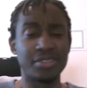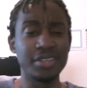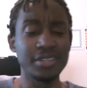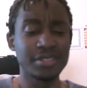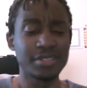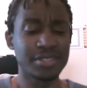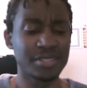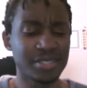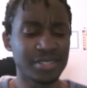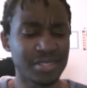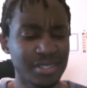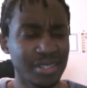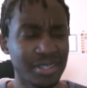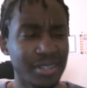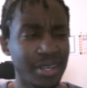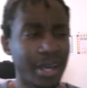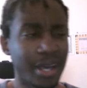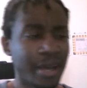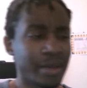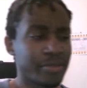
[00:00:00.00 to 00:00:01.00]
this,
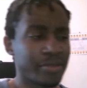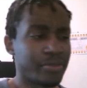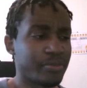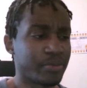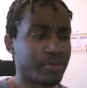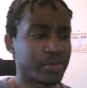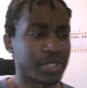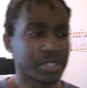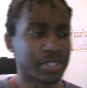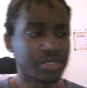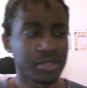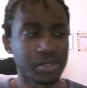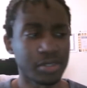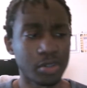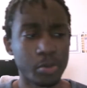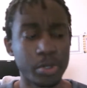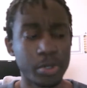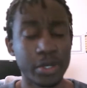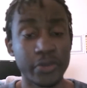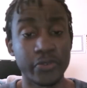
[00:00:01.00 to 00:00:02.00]
just a
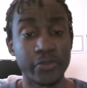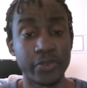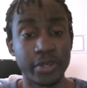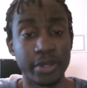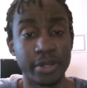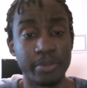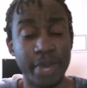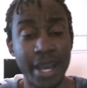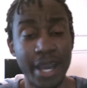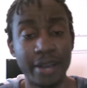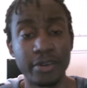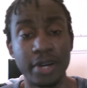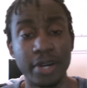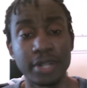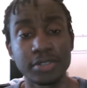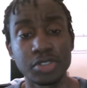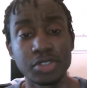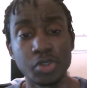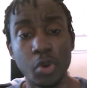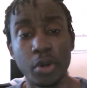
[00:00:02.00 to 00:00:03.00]
little bit of
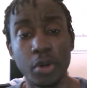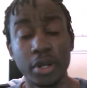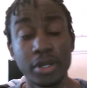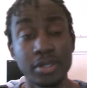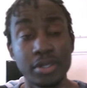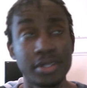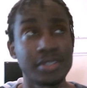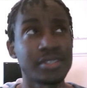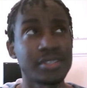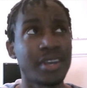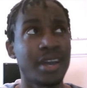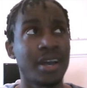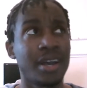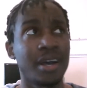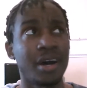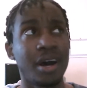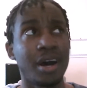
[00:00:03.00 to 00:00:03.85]
background story on this.